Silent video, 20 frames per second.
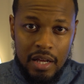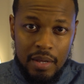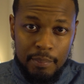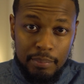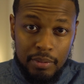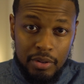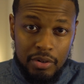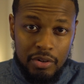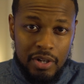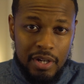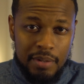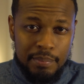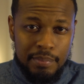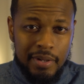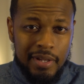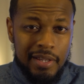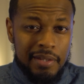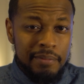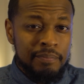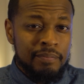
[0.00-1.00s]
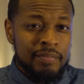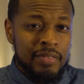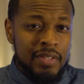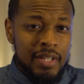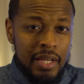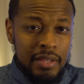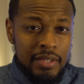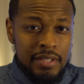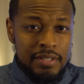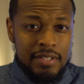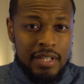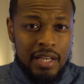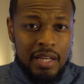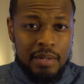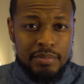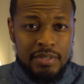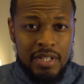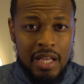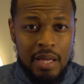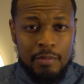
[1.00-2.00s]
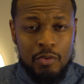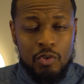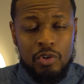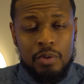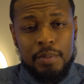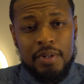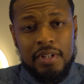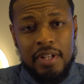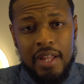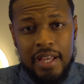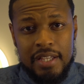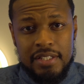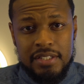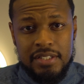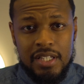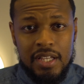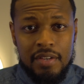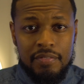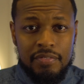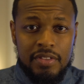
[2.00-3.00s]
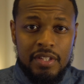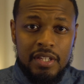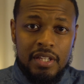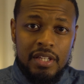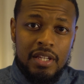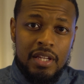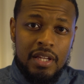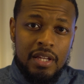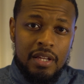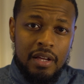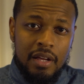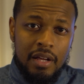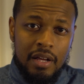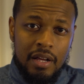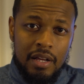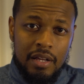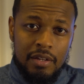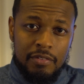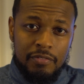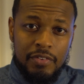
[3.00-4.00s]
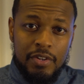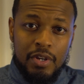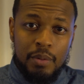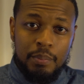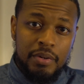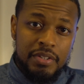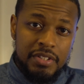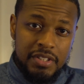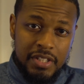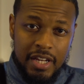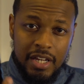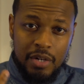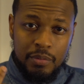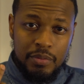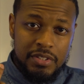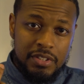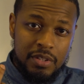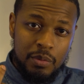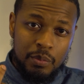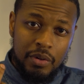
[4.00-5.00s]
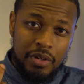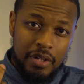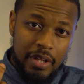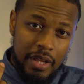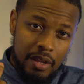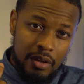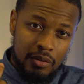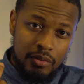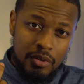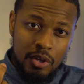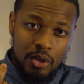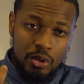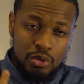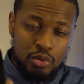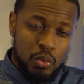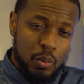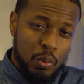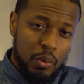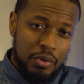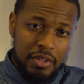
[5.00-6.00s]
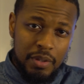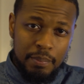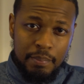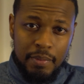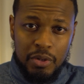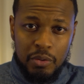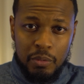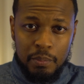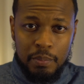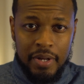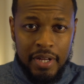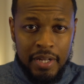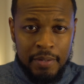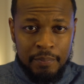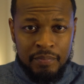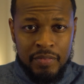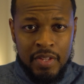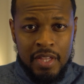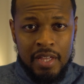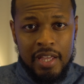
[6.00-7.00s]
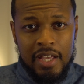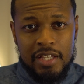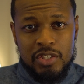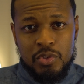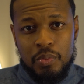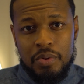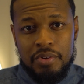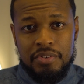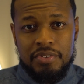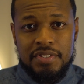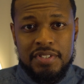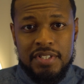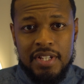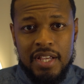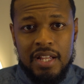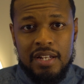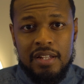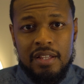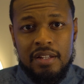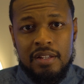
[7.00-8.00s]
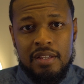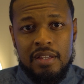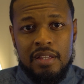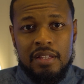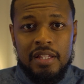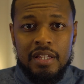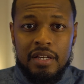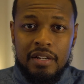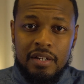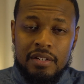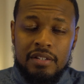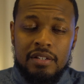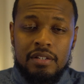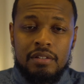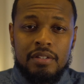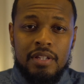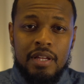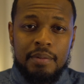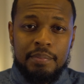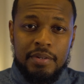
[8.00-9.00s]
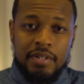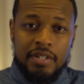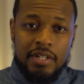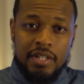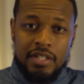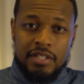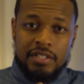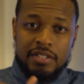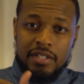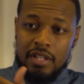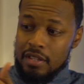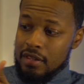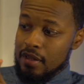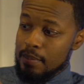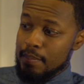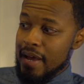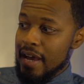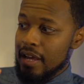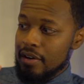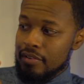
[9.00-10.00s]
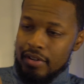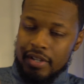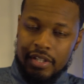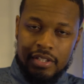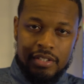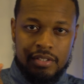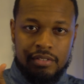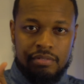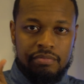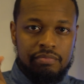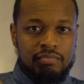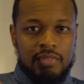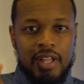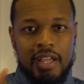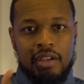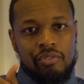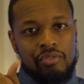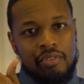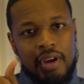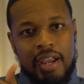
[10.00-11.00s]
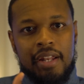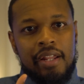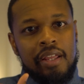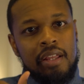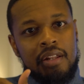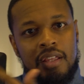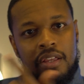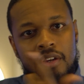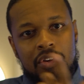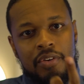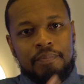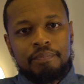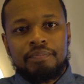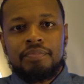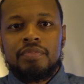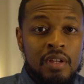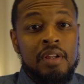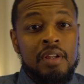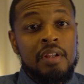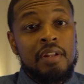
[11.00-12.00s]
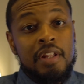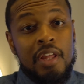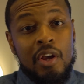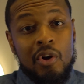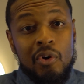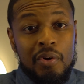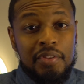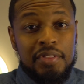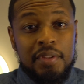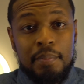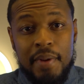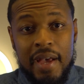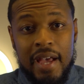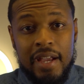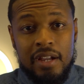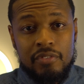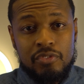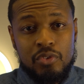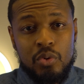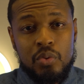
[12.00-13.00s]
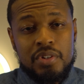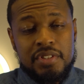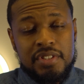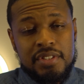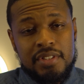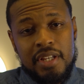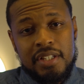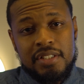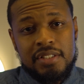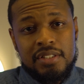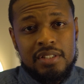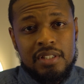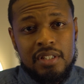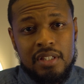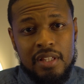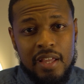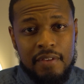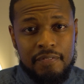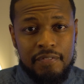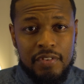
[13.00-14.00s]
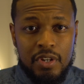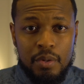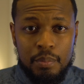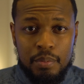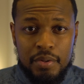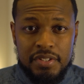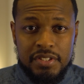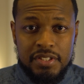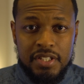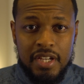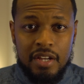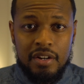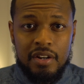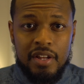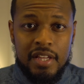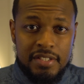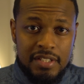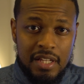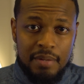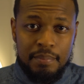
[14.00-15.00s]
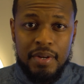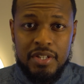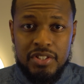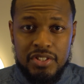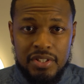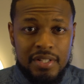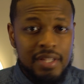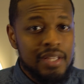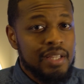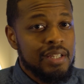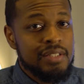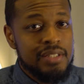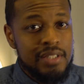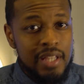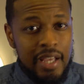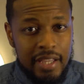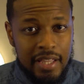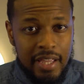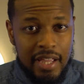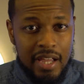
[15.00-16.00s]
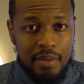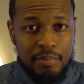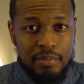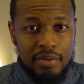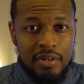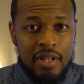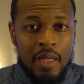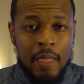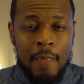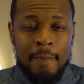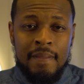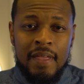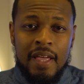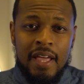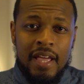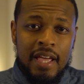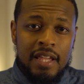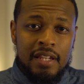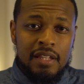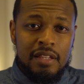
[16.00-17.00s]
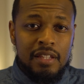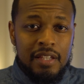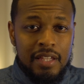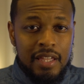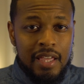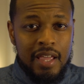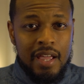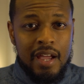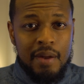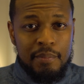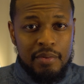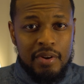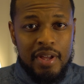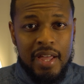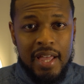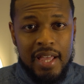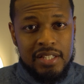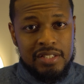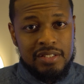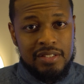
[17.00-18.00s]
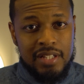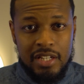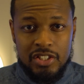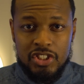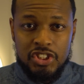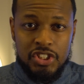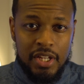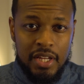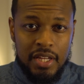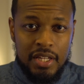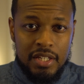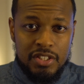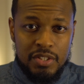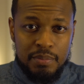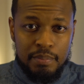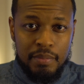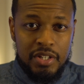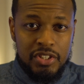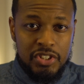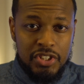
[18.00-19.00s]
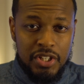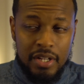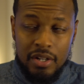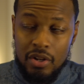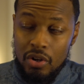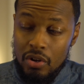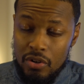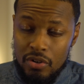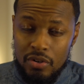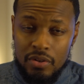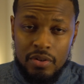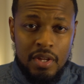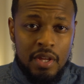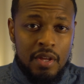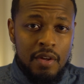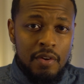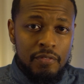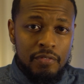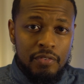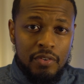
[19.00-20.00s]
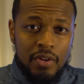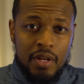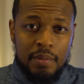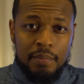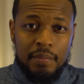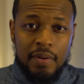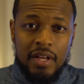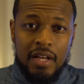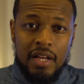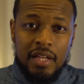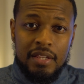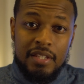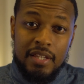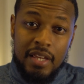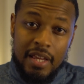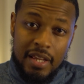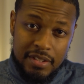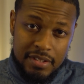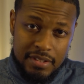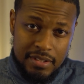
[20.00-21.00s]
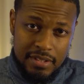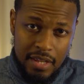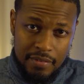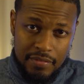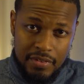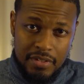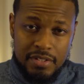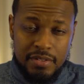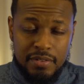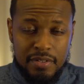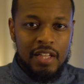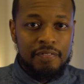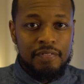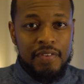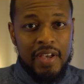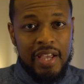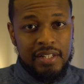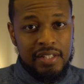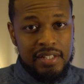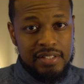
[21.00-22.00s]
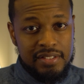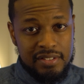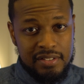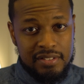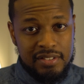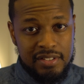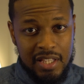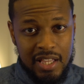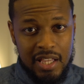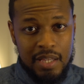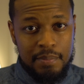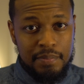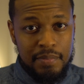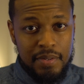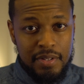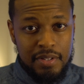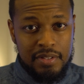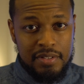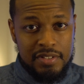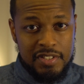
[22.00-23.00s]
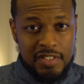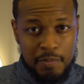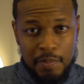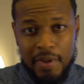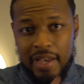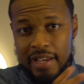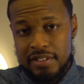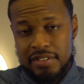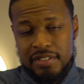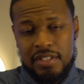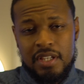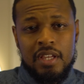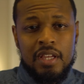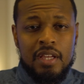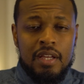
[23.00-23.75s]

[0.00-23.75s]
blurry, but at the same time, it would have been nice if the fingerprint scanner was somewhere down toward the middle, but as we understand it, they couldn't do that because the battery is like right in here. Now, on the back, of course, next to that fingerprint scanner, as I mentioned, is that camera, and the camera has not changed much at all from the S7s. In fact, it's the same specs,